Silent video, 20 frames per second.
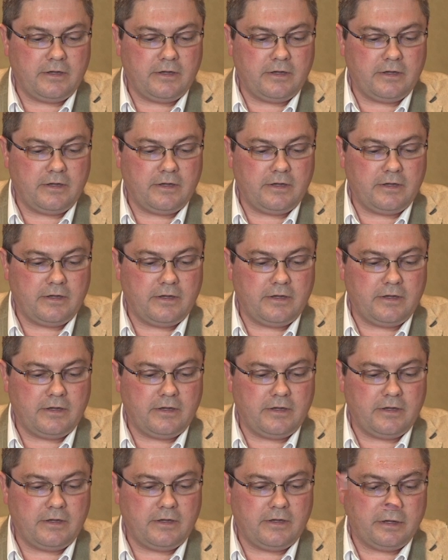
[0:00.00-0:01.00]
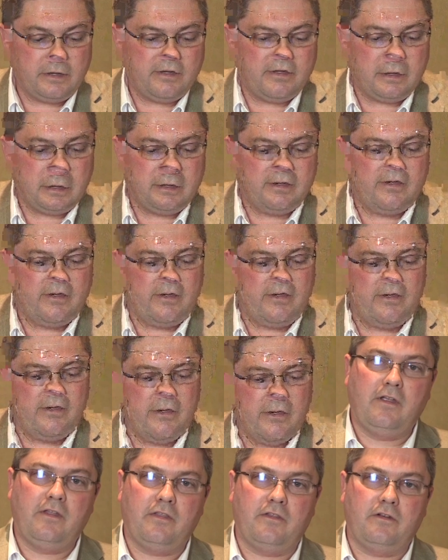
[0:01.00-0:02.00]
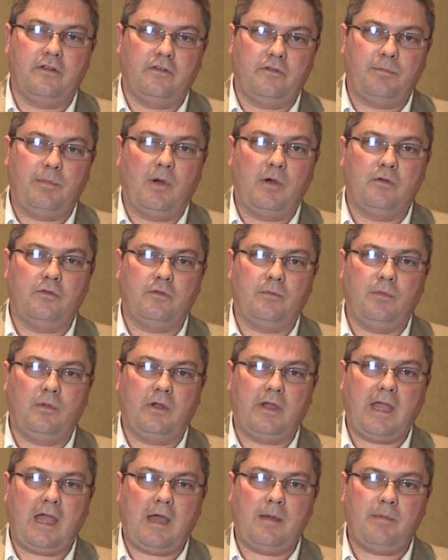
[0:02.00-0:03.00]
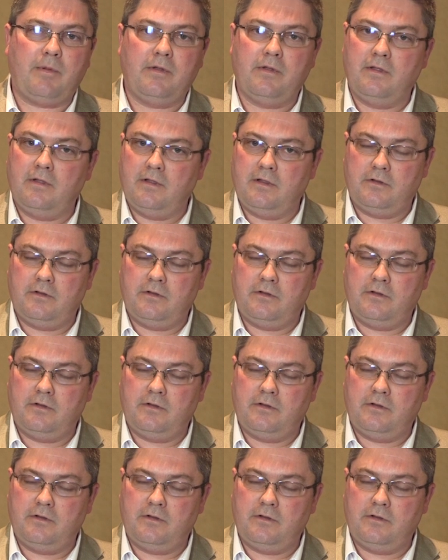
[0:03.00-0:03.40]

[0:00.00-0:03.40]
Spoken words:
A physician simply attaches the disposable cap,